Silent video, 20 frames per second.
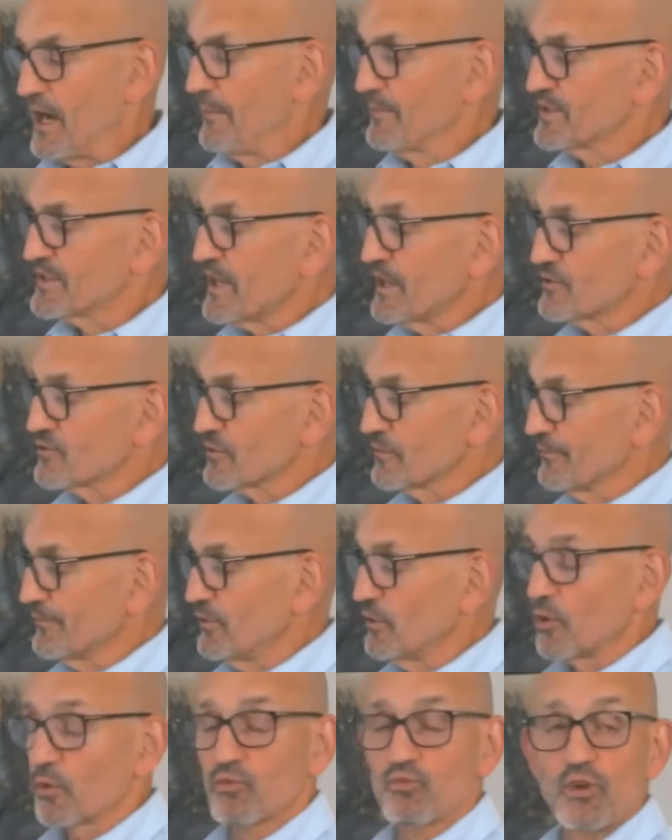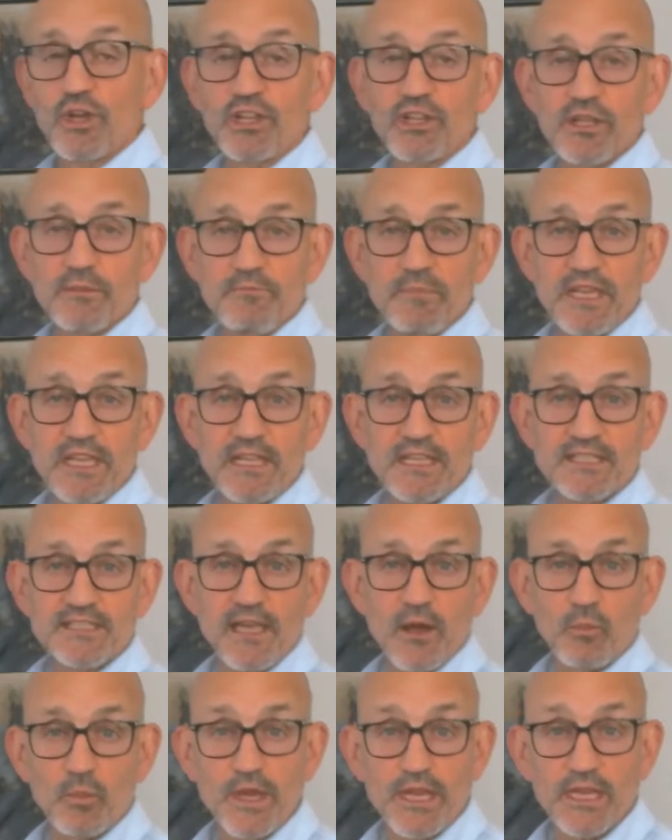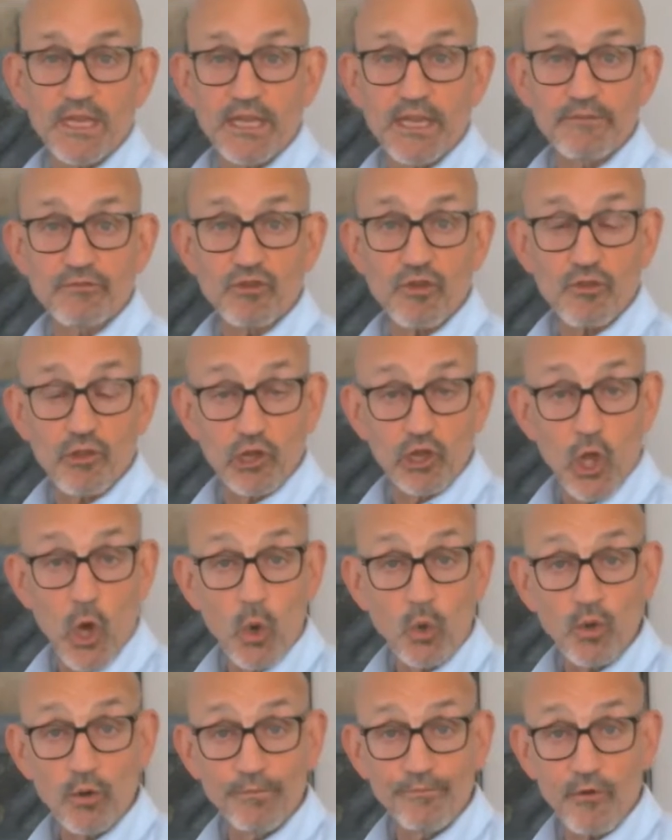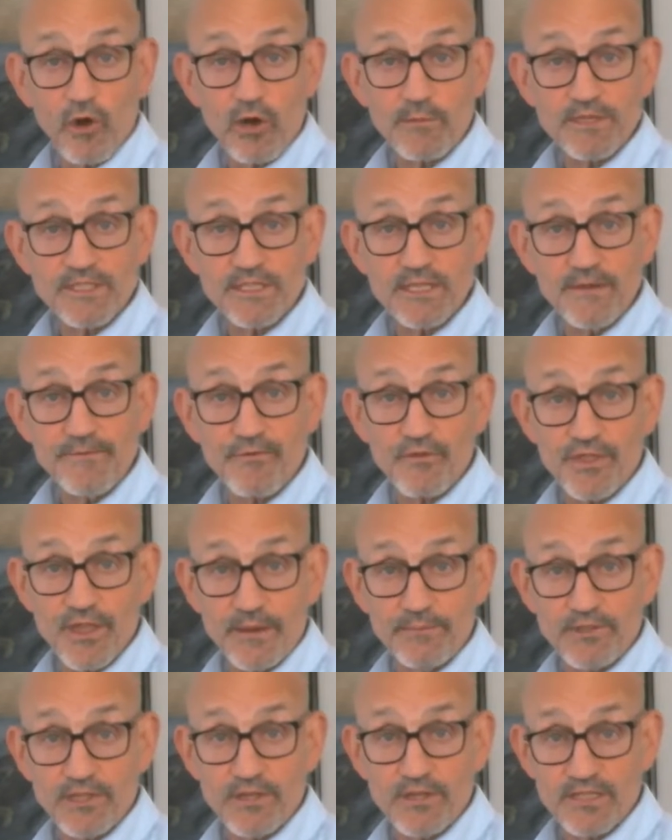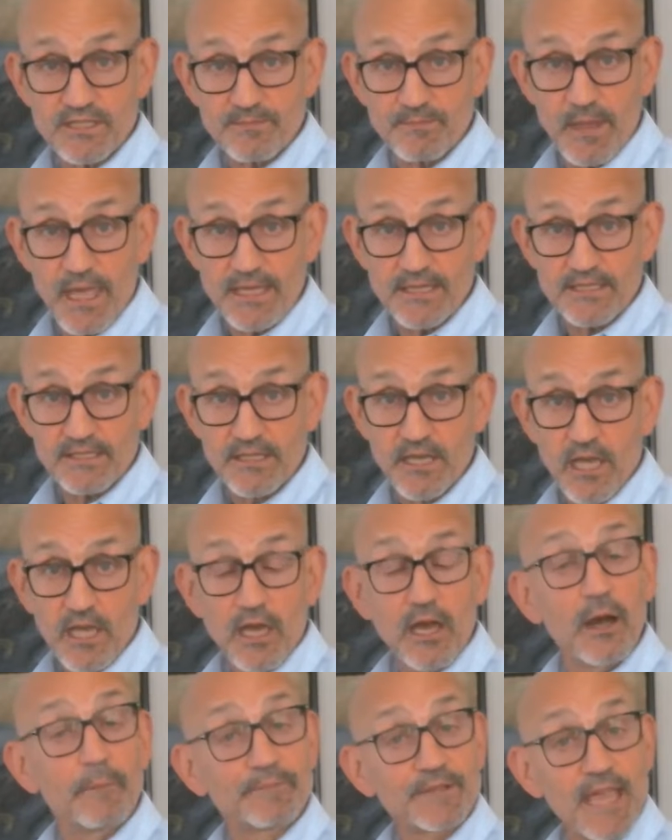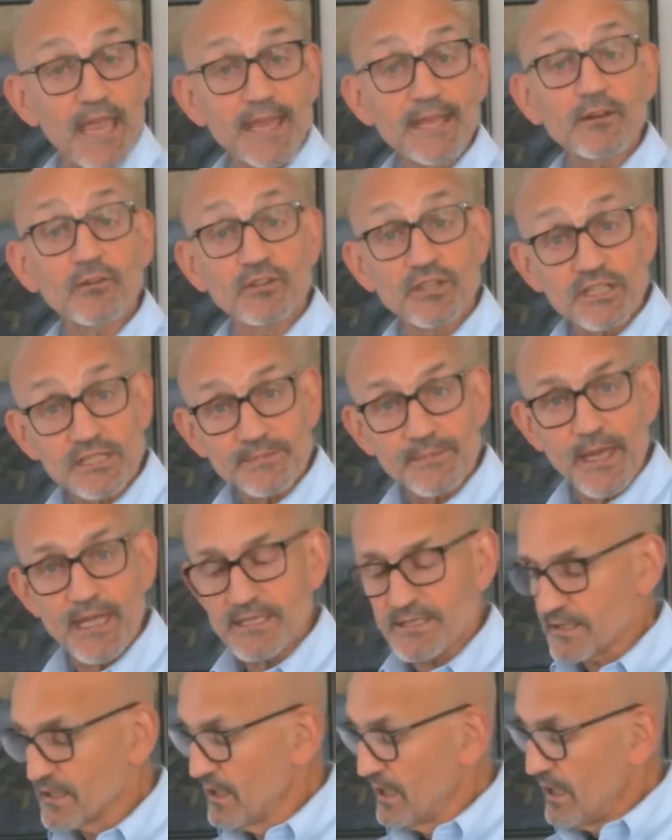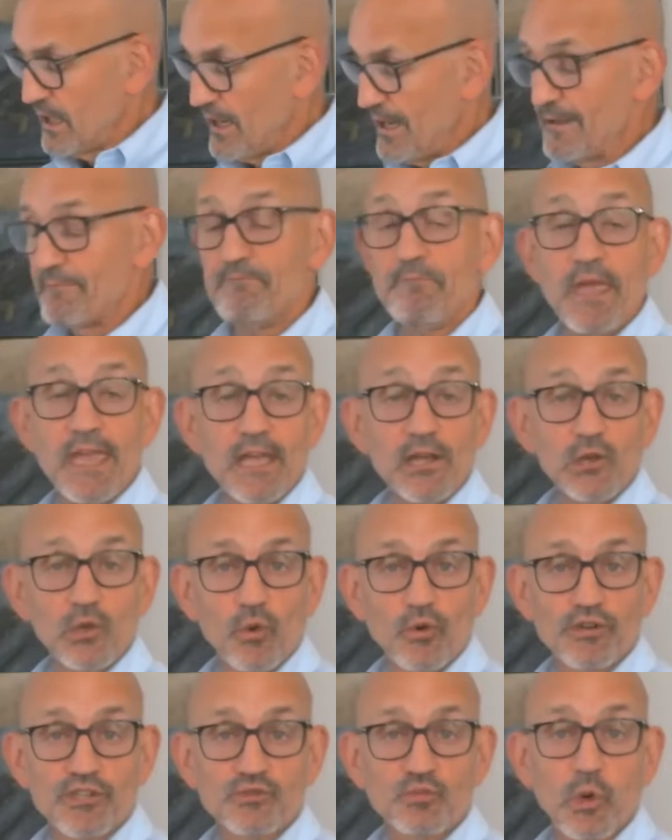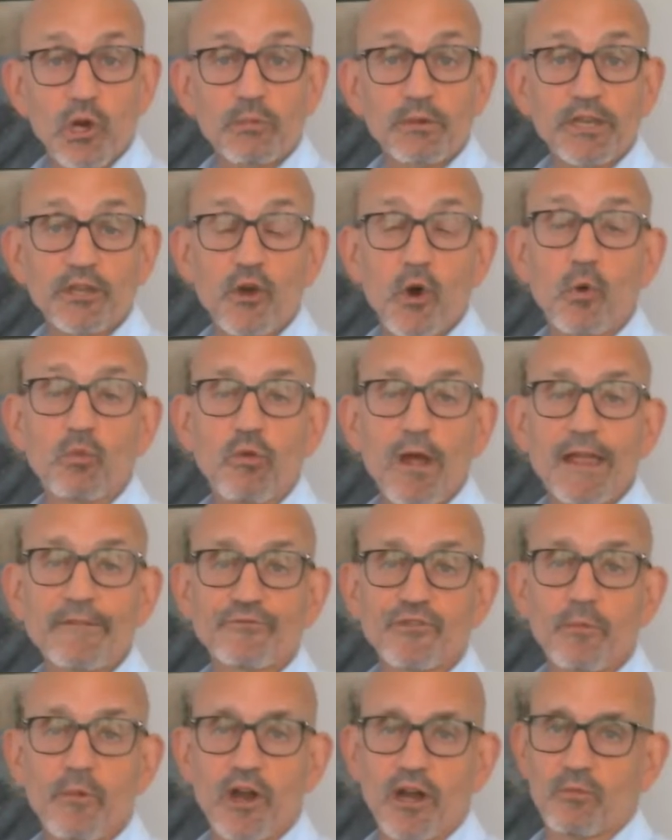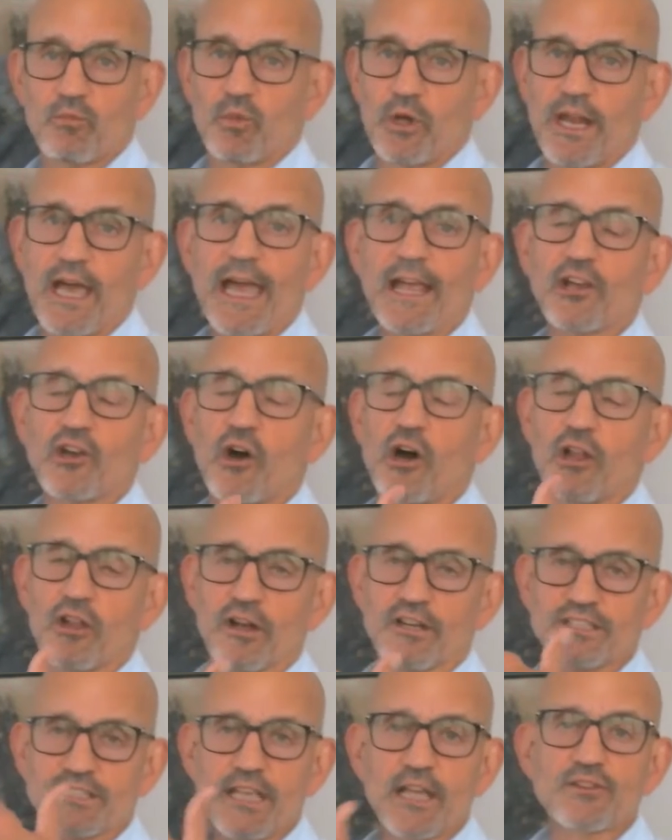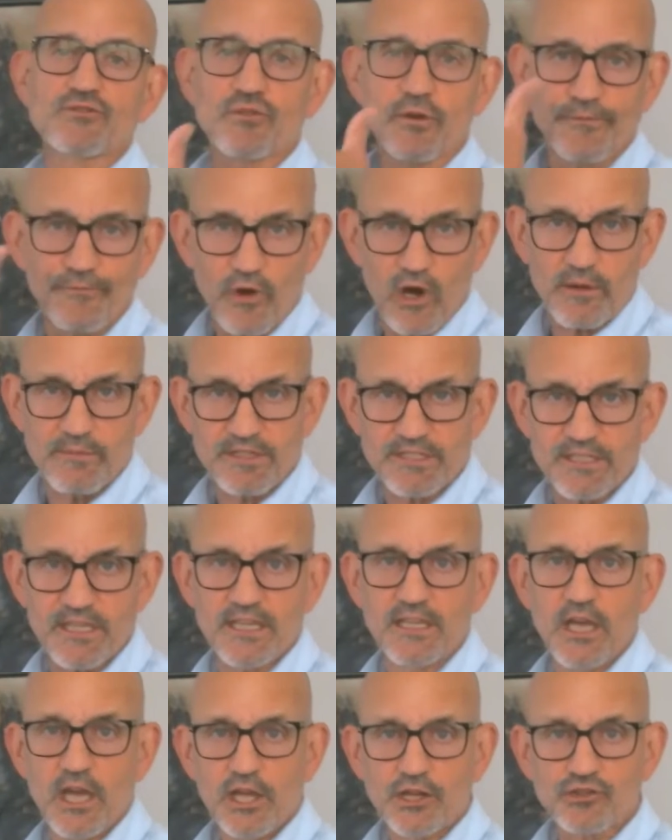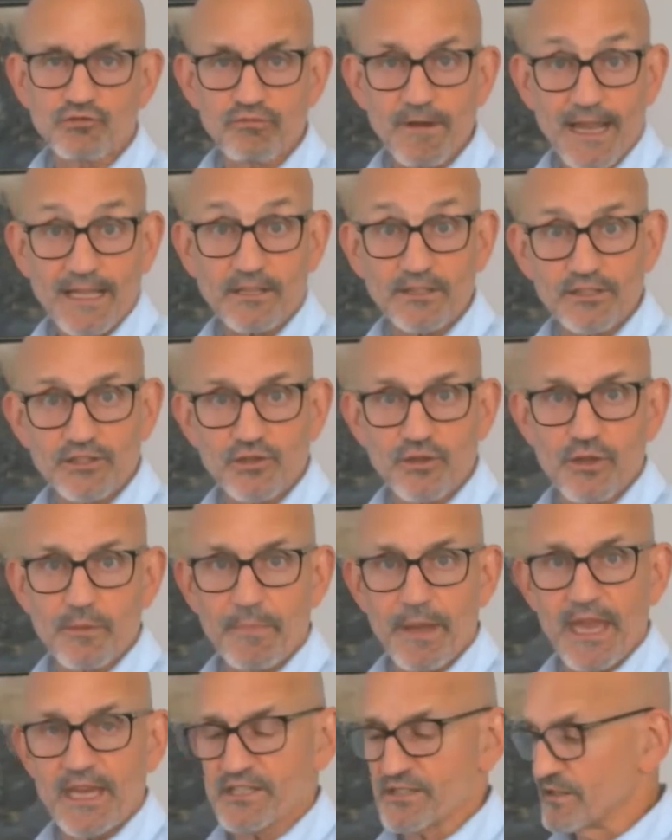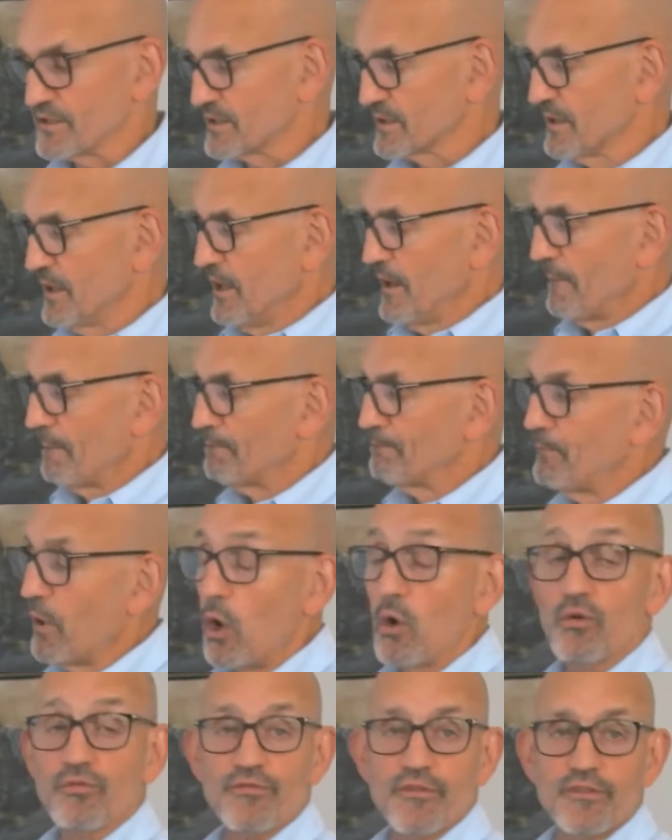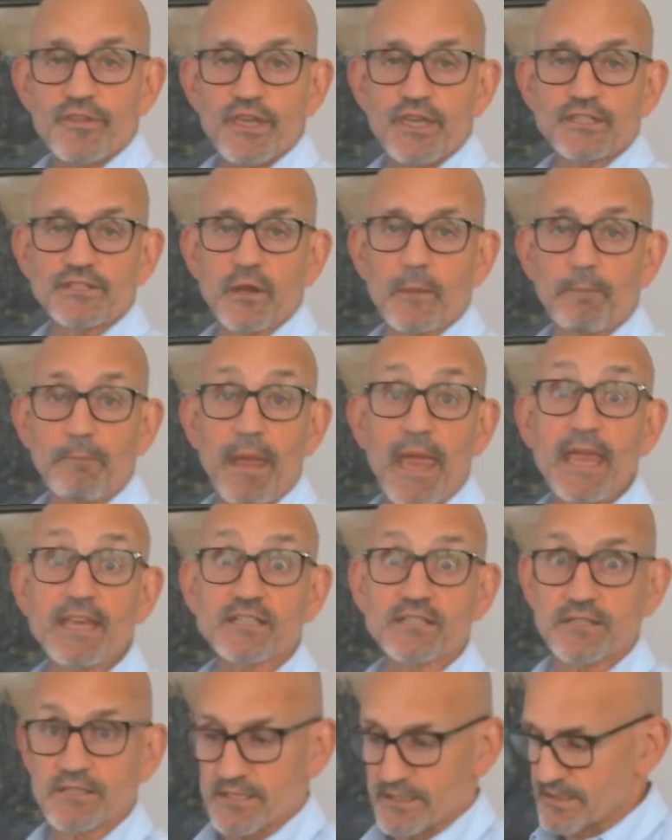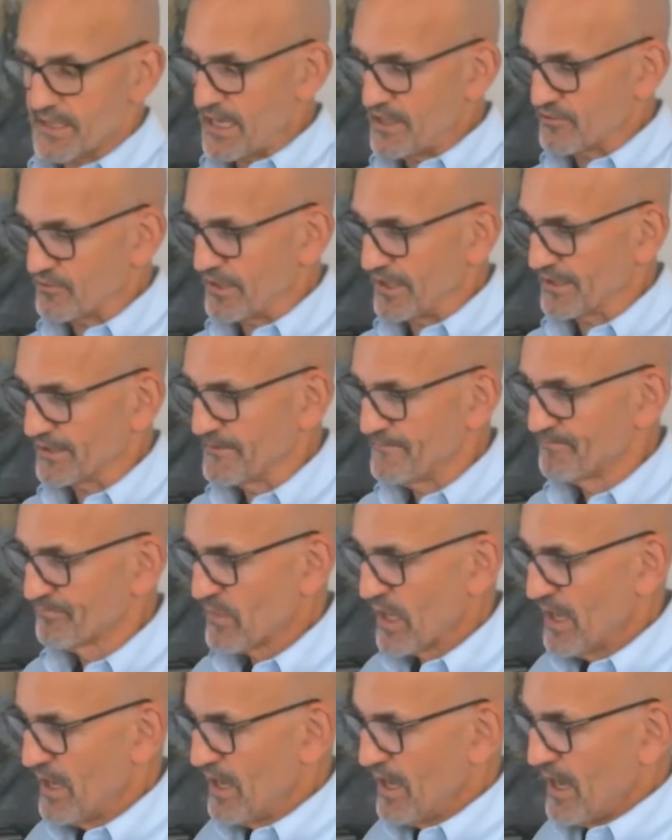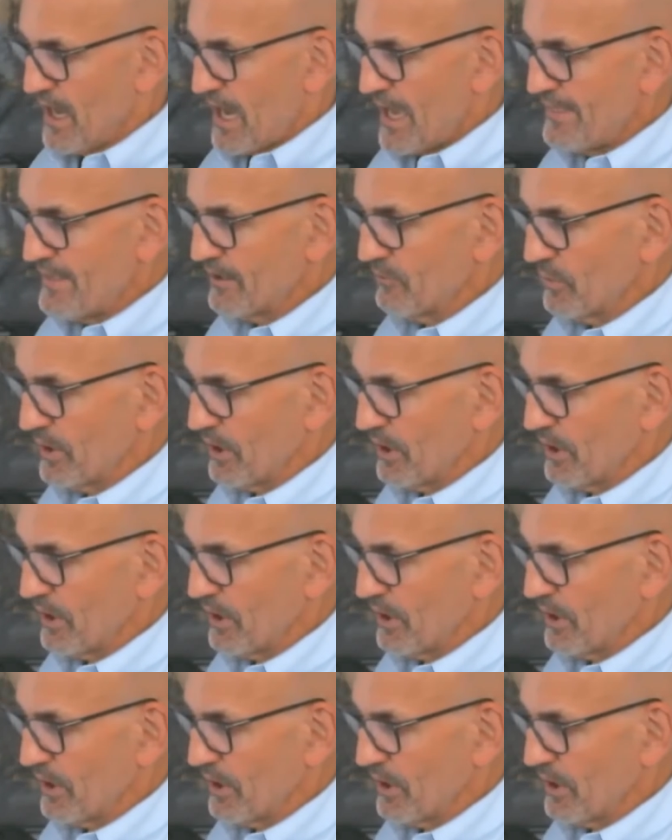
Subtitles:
Central fill really means that we can give to the local pharmacy for them to dispense, obtain or dispense, and mail orders where we go right from what I call our central pharmacy directly to the patients. Both of these are patient-centric. And then we